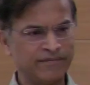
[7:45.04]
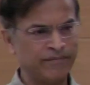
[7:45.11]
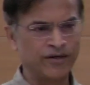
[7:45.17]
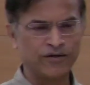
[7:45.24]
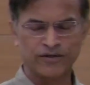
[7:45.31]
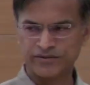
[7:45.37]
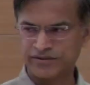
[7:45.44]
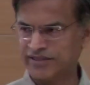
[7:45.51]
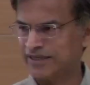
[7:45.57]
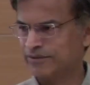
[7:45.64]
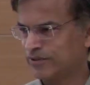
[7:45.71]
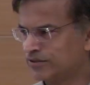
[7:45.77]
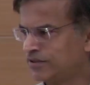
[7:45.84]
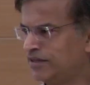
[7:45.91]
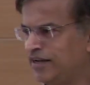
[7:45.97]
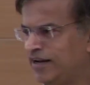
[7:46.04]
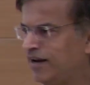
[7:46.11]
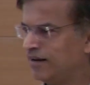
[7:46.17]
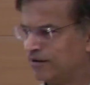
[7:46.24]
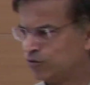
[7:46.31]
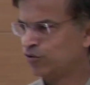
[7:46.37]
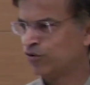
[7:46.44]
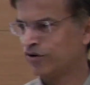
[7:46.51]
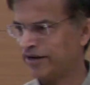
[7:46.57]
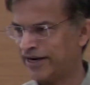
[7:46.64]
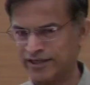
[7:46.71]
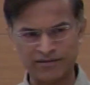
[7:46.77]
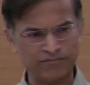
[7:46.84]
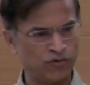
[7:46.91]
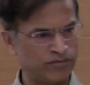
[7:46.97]
Because that was the deal. Unhone
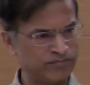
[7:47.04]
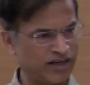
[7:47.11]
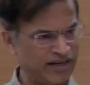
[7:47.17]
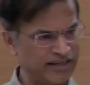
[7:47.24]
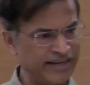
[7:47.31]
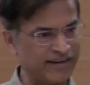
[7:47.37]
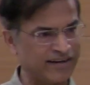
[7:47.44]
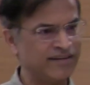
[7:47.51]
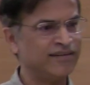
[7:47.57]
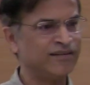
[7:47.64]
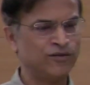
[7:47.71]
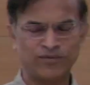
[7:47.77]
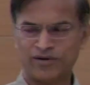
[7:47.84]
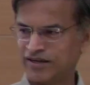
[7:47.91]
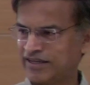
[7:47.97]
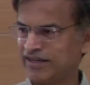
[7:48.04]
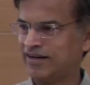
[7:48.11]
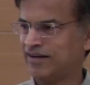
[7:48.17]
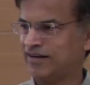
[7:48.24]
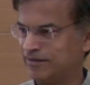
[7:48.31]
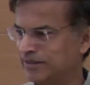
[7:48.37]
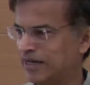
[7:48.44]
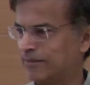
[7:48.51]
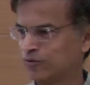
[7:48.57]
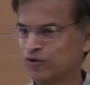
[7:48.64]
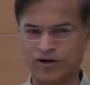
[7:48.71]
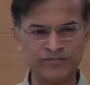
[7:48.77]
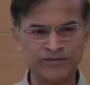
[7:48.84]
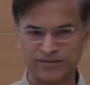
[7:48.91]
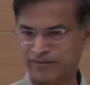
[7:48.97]
atom bomb dal diya. Bola ki, haan, abhi aapko
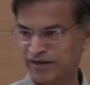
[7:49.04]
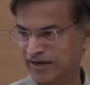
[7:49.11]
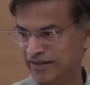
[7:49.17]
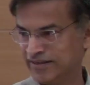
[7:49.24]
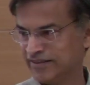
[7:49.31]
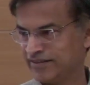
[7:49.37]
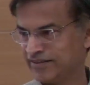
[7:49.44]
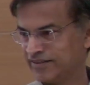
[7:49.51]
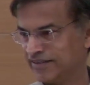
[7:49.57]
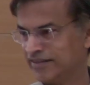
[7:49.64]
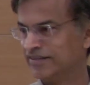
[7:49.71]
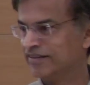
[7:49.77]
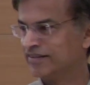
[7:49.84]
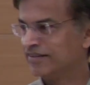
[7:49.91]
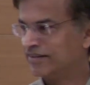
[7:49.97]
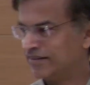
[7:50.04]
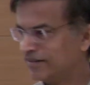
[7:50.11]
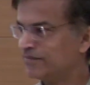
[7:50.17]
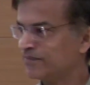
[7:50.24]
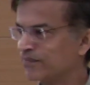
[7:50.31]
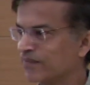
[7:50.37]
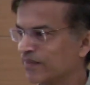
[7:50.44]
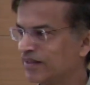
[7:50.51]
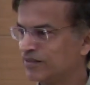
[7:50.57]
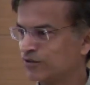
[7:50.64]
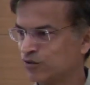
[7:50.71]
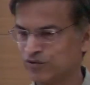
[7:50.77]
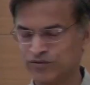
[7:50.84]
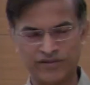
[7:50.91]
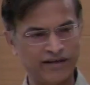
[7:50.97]
hum sambhalenge karke.
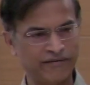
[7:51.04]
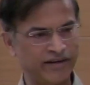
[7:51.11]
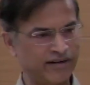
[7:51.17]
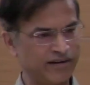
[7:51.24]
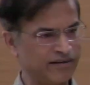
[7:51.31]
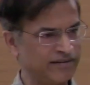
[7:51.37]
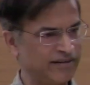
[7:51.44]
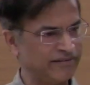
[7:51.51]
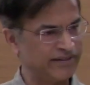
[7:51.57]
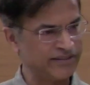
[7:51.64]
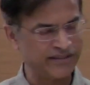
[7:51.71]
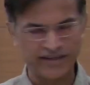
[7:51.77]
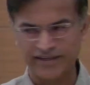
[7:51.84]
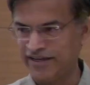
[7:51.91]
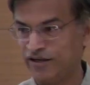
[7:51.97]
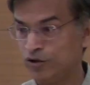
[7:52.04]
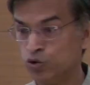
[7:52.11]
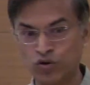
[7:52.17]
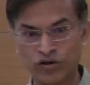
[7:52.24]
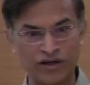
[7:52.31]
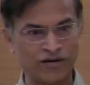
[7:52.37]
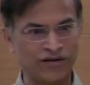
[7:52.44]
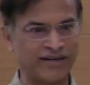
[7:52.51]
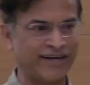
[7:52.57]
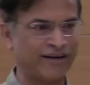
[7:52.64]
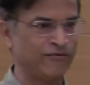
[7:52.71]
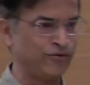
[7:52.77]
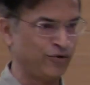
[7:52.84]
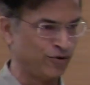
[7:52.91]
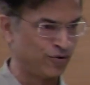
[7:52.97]
So they were saying ki, you cannot
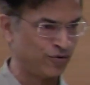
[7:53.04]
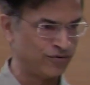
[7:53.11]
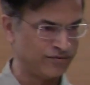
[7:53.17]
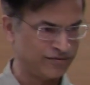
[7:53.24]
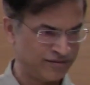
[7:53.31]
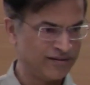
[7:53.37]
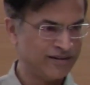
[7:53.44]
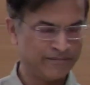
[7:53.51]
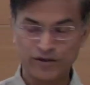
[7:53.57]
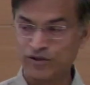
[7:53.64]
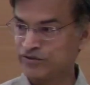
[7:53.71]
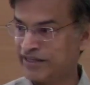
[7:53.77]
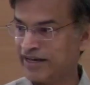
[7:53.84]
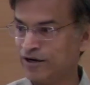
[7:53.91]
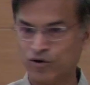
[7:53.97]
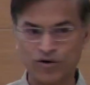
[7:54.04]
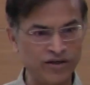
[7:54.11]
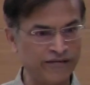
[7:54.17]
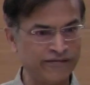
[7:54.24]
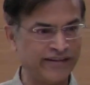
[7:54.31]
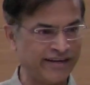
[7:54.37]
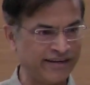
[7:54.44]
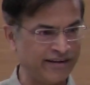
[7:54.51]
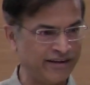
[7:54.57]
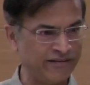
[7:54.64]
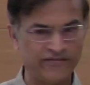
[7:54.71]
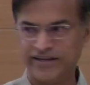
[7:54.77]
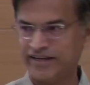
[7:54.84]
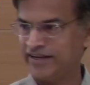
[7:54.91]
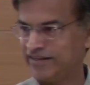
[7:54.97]
have your own, because they know
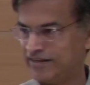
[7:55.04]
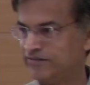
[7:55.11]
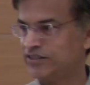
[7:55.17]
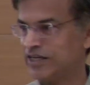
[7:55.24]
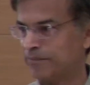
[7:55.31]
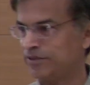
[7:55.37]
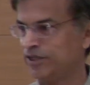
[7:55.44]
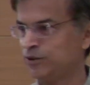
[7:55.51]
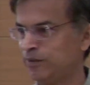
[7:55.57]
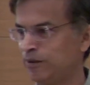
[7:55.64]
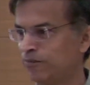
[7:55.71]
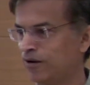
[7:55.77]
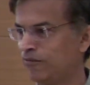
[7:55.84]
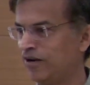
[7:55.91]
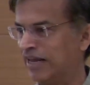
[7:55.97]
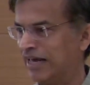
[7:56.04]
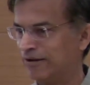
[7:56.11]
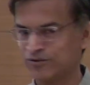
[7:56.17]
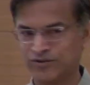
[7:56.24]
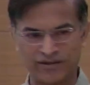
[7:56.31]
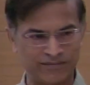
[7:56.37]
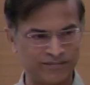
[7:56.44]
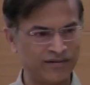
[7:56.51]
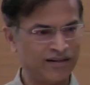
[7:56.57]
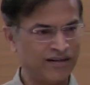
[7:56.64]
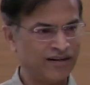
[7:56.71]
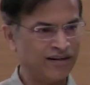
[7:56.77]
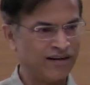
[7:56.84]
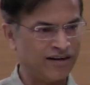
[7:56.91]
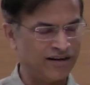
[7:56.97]
if Japanese people will have some,
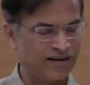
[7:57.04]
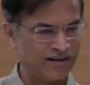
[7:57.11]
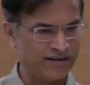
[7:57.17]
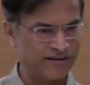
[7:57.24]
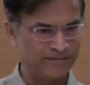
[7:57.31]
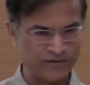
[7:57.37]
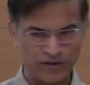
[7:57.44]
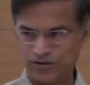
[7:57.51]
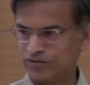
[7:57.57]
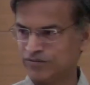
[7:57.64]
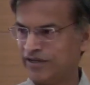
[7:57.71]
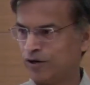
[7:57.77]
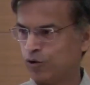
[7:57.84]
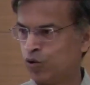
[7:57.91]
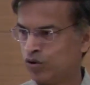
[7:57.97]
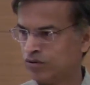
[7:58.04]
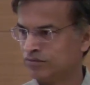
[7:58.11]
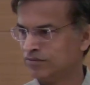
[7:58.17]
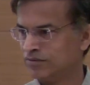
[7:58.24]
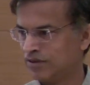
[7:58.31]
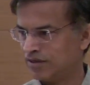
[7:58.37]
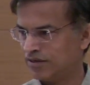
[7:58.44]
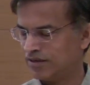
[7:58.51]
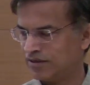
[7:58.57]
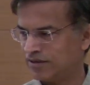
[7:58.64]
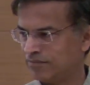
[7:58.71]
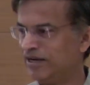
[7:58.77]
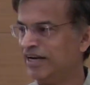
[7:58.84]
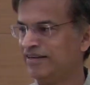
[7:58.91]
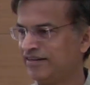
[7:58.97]
their own
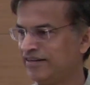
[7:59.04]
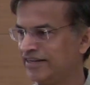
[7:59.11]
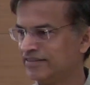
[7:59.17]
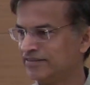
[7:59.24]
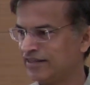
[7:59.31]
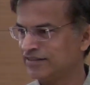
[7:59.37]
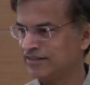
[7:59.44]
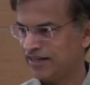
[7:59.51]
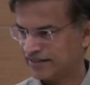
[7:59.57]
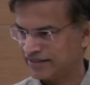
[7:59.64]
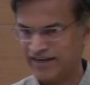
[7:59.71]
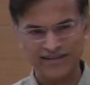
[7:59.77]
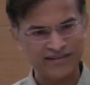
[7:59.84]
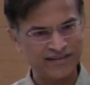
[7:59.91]
military and things like that,